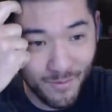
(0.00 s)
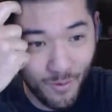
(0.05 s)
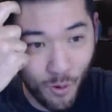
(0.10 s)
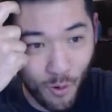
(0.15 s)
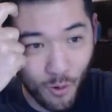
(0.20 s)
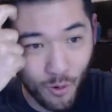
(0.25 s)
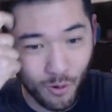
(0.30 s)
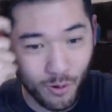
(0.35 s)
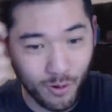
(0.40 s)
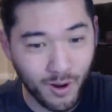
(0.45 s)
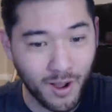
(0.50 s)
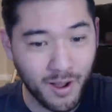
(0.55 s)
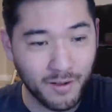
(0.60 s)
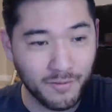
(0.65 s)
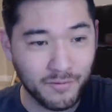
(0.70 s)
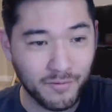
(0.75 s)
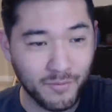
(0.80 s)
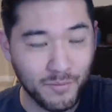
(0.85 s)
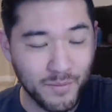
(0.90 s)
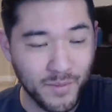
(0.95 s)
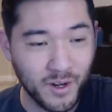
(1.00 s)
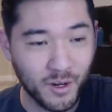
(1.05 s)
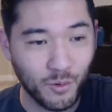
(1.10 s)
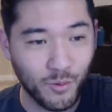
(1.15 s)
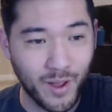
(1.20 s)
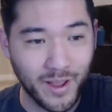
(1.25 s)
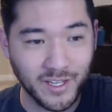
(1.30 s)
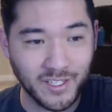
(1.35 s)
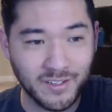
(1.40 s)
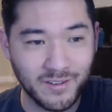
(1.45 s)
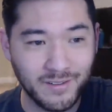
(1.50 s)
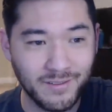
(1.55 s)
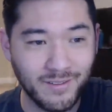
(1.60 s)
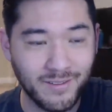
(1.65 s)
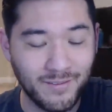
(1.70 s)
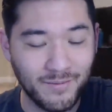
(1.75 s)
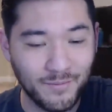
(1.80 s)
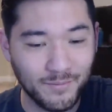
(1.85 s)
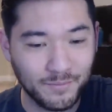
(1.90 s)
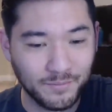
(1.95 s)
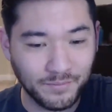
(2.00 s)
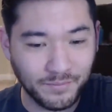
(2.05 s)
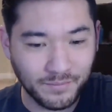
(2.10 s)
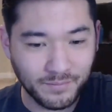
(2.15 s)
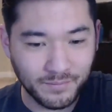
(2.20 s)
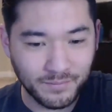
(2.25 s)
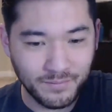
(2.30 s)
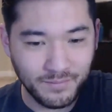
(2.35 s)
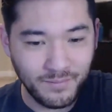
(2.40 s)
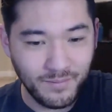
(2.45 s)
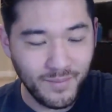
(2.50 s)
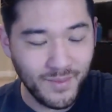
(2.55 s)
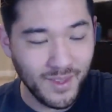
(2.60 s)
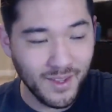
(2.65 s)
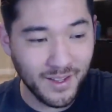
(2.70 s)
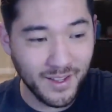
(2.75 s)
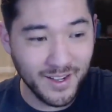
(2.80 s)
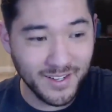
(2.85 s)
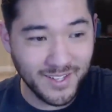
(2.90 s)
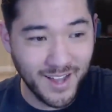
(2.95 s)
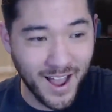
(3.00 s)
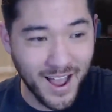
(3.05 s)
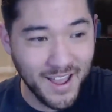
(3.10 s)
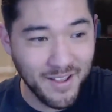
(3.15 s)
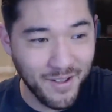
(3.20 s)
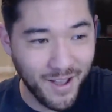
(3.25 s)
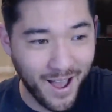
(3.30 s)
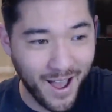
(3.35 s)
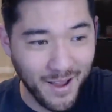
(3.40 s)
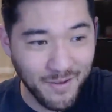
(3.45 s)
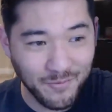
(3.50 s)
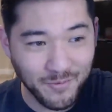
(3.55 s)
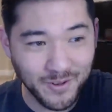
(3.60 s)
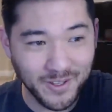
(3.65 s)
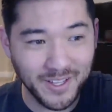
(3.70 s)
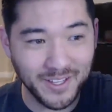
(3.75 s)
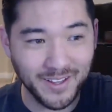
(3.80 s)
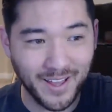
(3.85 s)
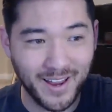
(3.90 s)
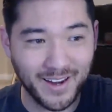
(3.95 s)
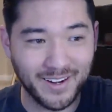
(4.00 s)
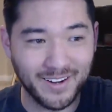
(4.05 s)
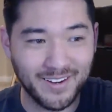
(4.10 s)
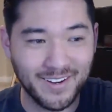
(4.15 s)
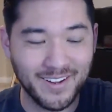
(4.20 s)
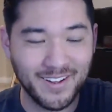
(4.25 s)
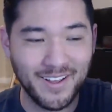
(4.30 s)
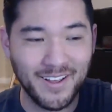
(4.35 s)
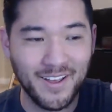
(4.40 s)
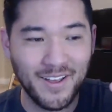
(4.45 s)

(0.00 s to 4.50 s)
or of Middle West? Because I really liked